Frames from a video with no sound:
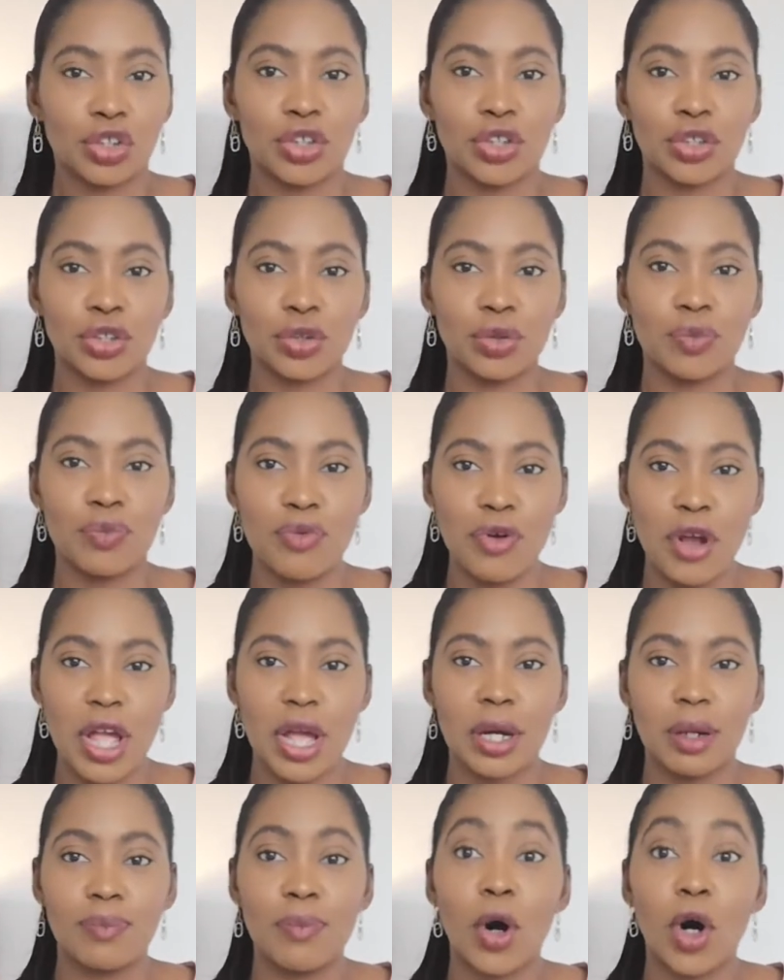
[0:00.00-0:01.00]
to
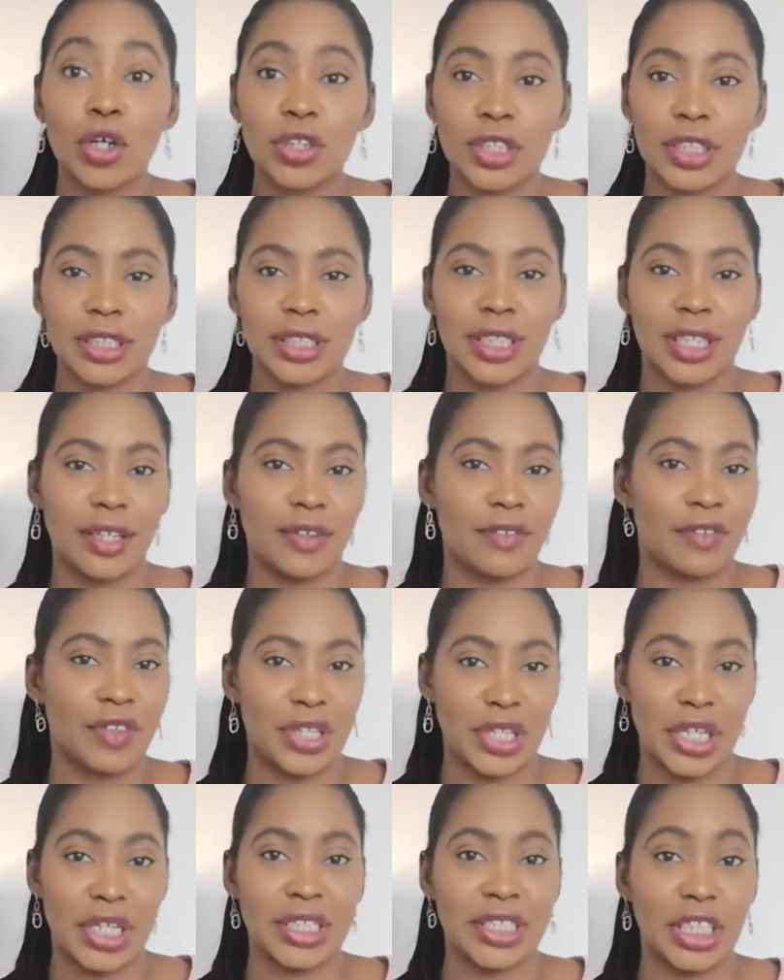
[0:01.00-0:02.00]
bring positive
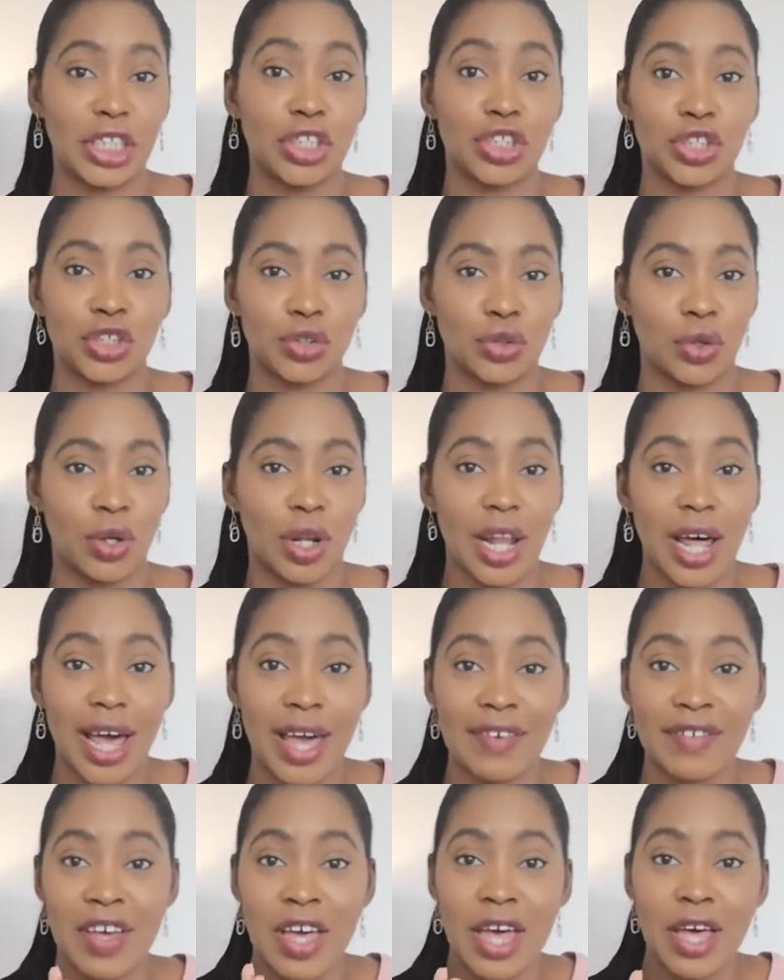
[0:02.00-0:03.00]
things into your
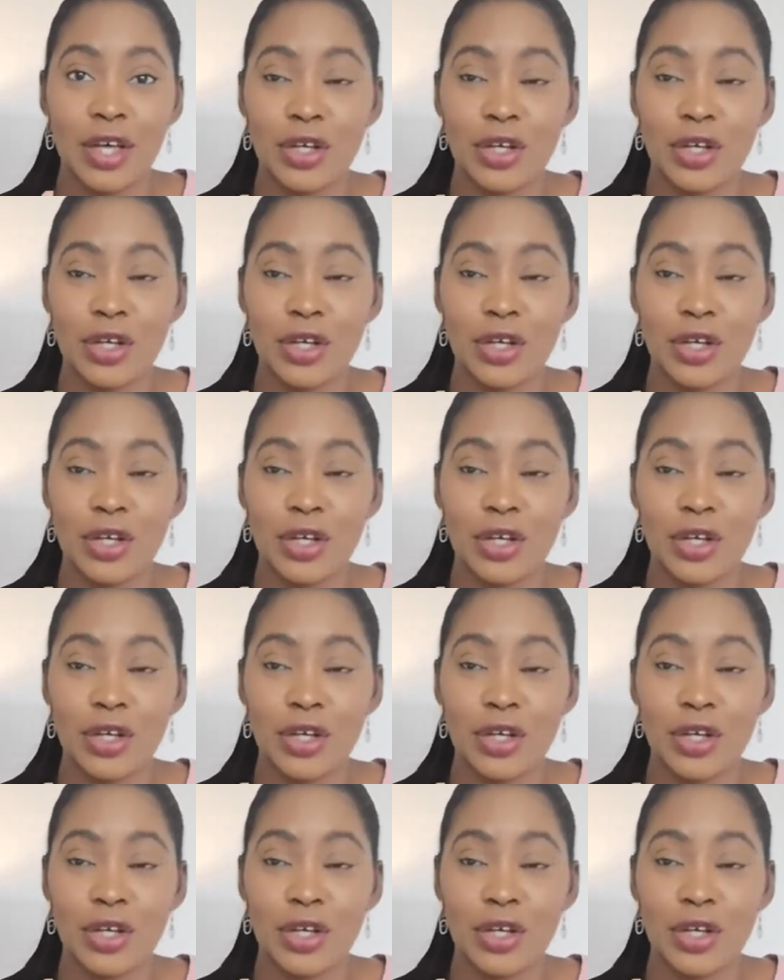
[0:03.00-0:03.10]
life